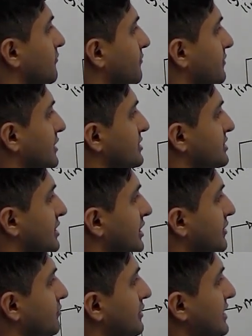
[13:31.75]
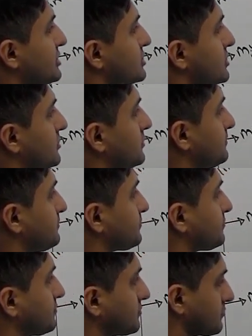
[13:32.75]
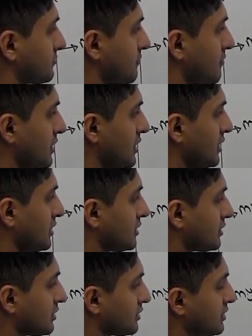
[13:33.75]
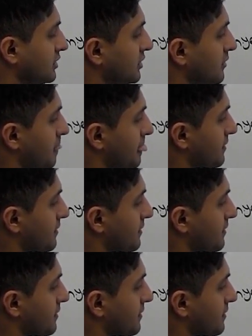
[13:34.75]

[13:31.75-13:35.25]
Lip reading: to give rise to the